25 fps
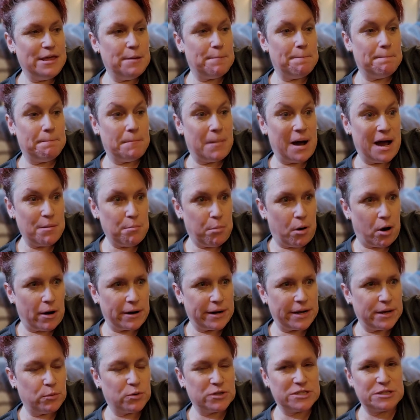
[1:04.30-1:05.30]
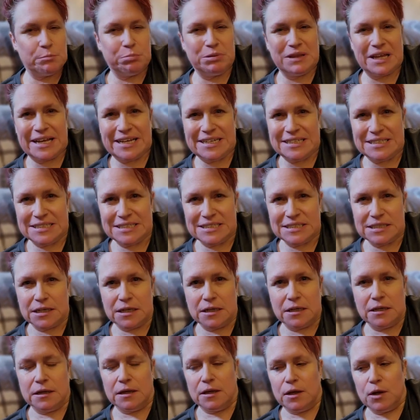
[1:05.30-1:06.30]
that my body was a place
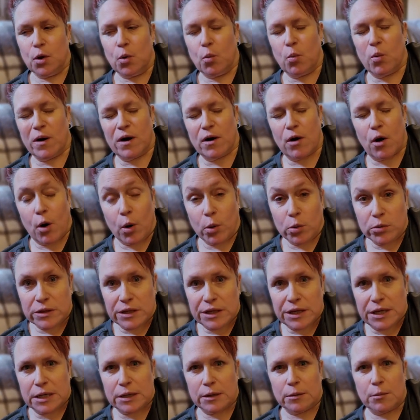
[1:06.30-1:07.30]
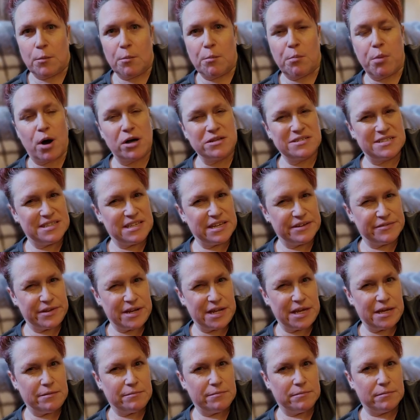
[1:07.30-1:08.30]
where only
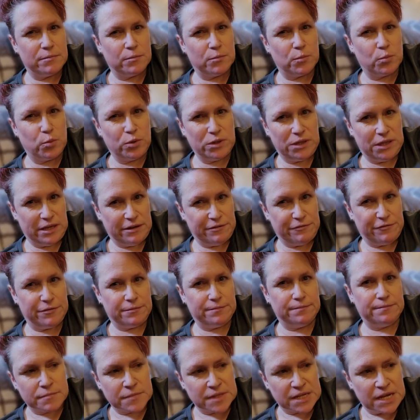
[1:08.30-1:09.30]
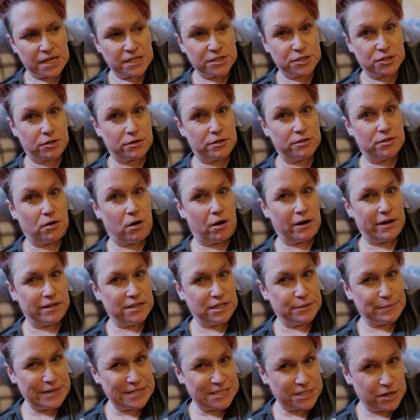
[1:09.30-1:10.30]
positivity would live. Started talking
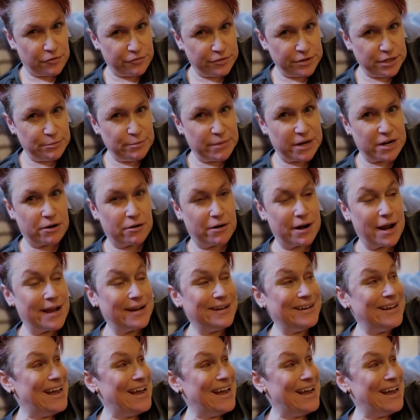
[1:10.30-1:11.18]
to myself in the mirror, and